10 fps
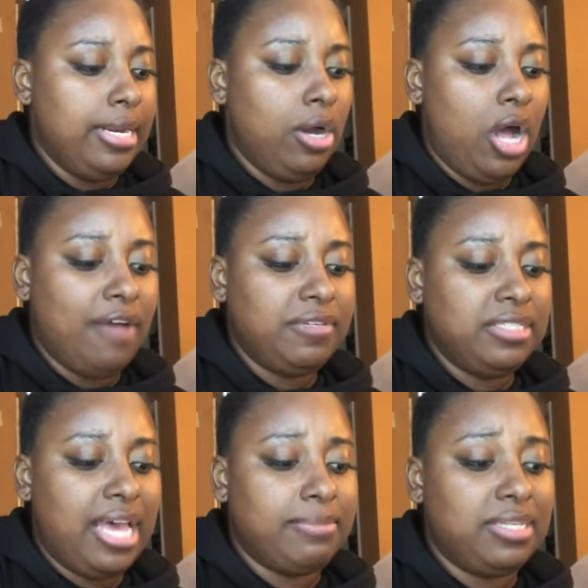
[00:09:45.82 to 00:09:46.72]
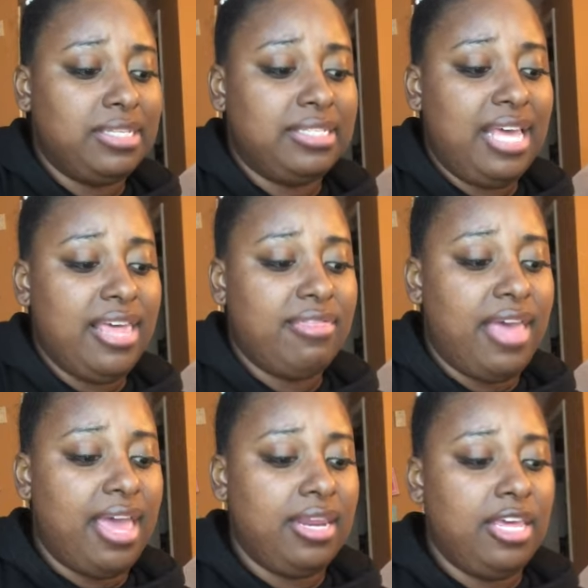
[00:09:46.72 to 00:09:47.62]
Now oftentimes it's said
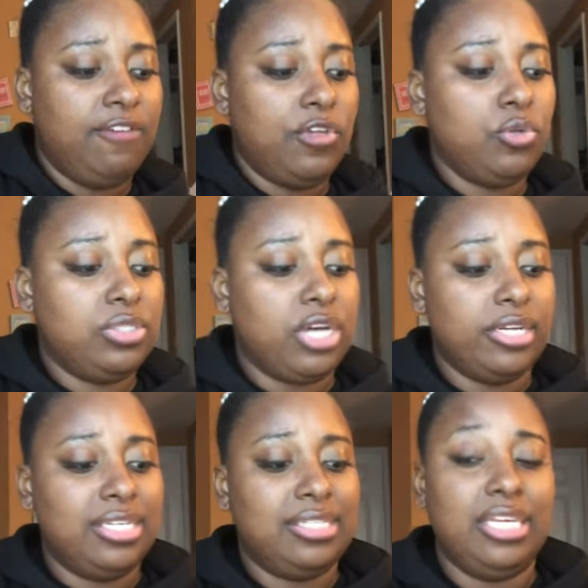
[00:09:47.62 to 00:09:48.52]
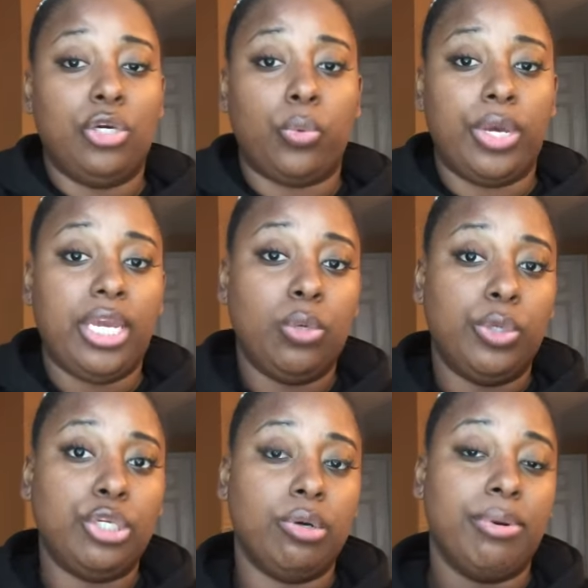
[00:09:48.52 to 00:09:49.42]
that if you start to see green
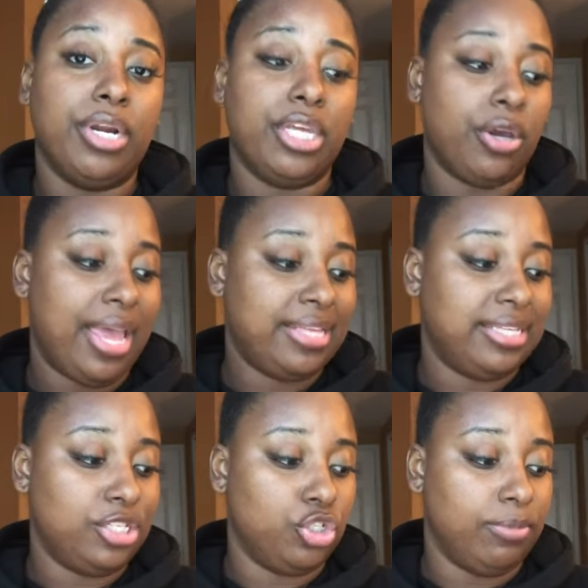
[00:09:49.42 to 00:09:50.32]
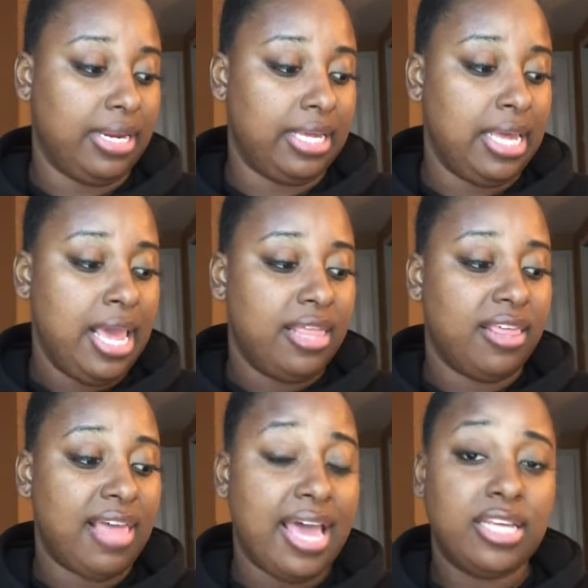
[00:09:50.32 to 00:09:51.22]
when you are burning your ancestor money,
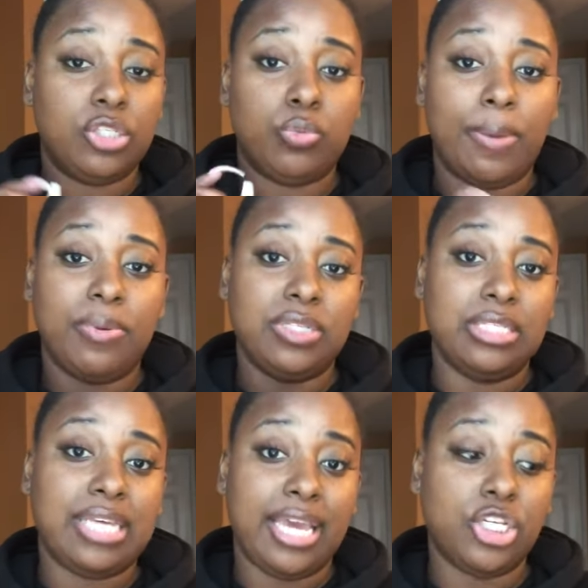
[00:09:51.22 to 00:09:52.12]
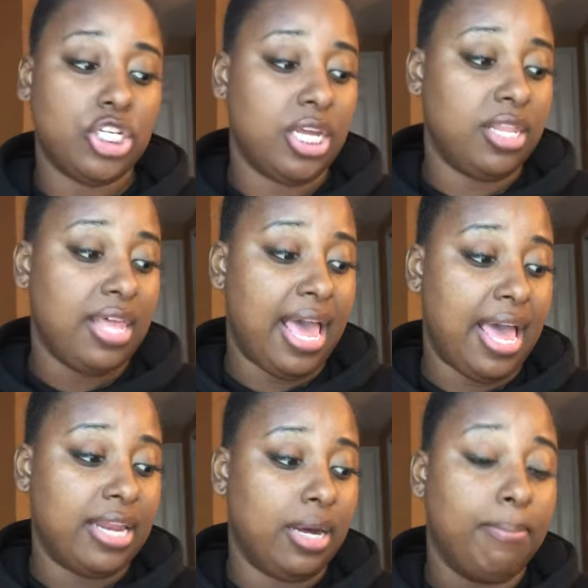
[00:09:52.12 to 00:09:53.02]
that that is a representation
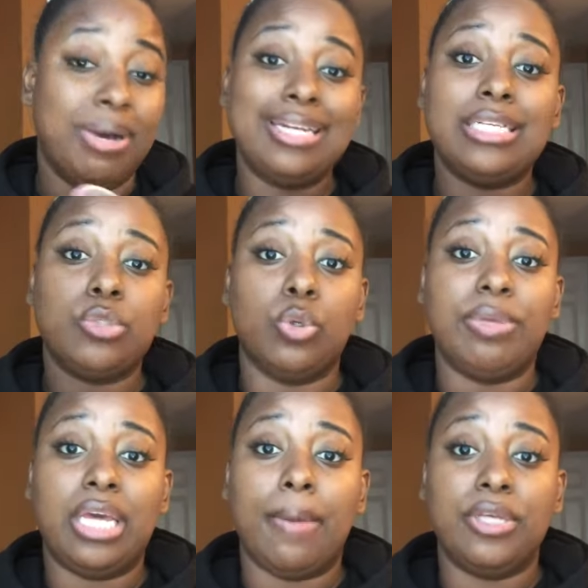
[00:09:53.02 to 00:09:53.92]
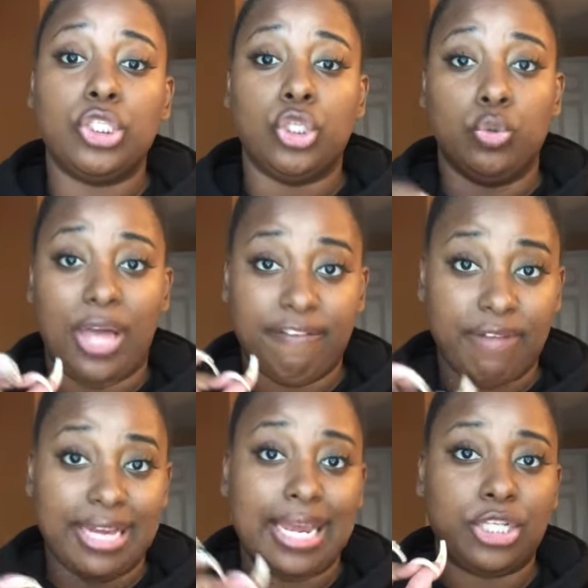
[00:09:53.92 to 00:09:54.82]
that abundance will be coming to you, like
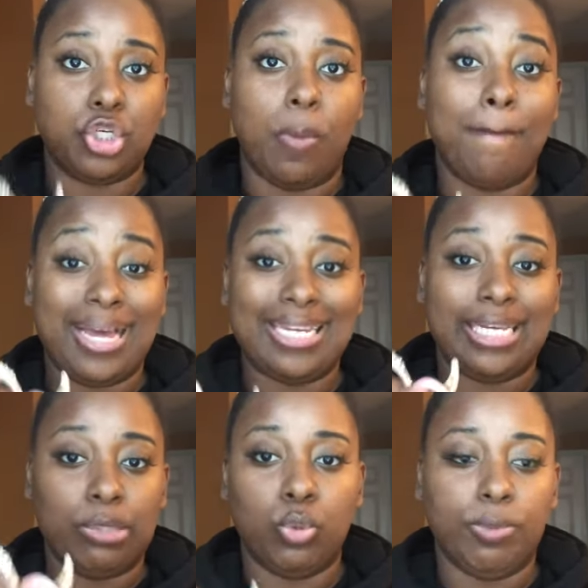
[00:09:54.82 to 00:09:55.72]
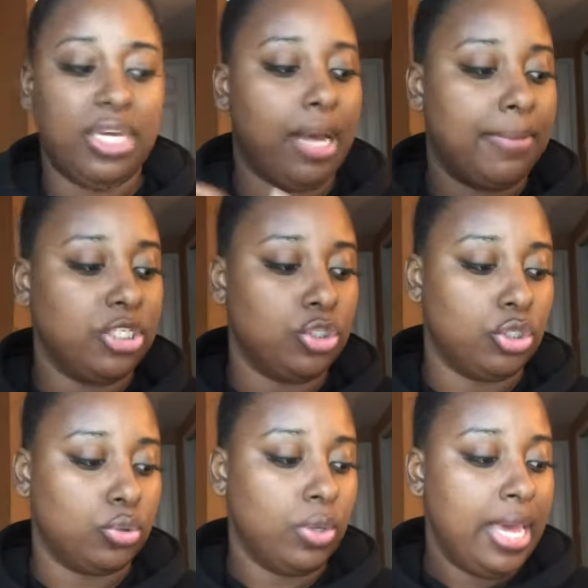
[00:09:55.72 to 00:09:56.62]
financial money will be coming to
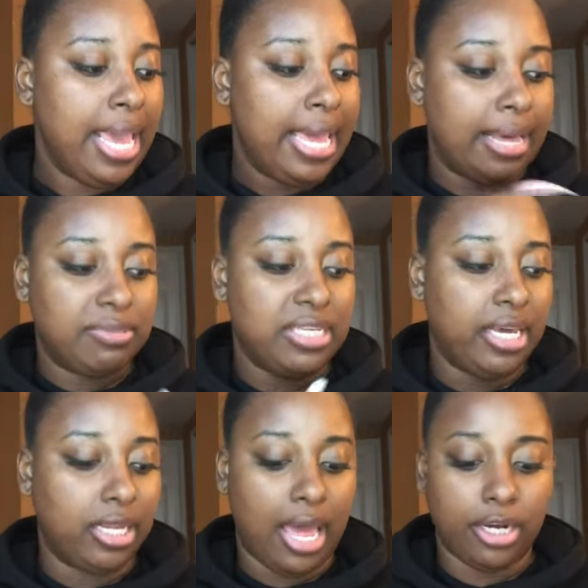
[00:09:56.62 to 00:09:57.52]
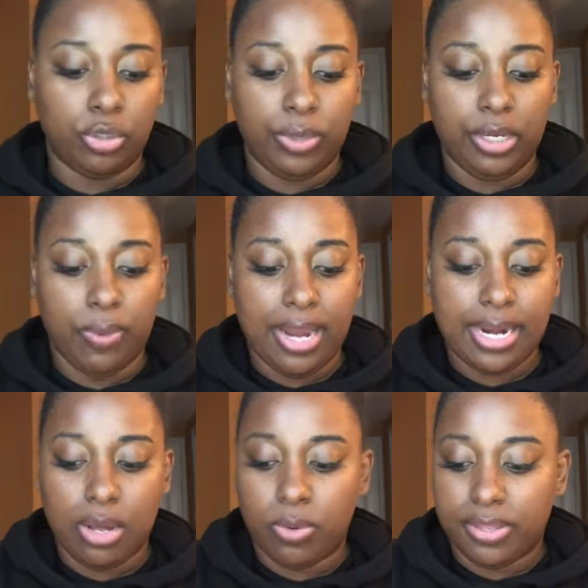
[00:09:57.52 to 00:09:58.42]
you. And I'm seeing a lot of green right
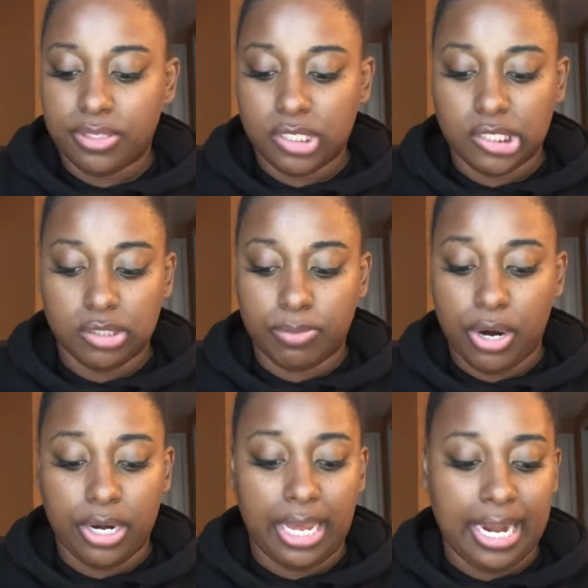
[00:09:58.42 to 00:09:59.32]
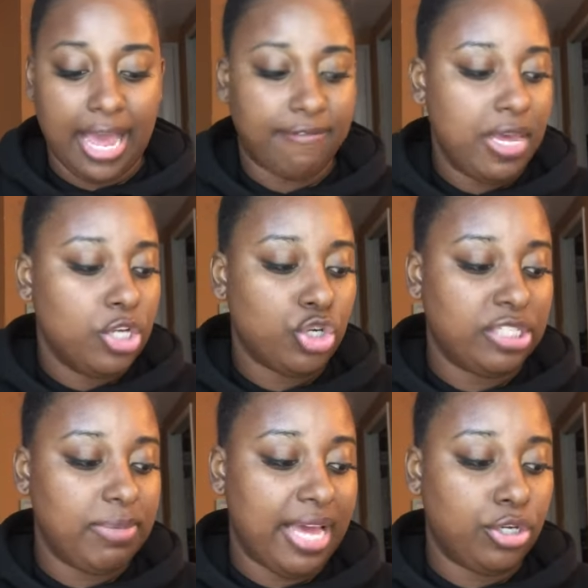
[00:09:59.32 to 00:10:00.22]
now while this is burning. And I've,
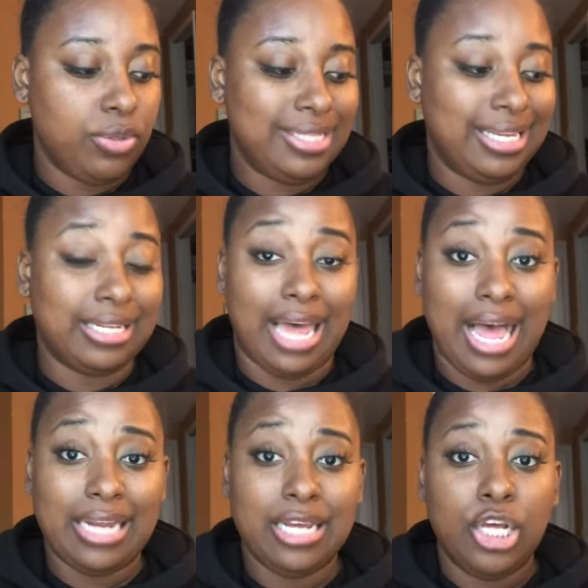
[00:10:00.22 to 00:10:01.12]
trust me, I do this a lot.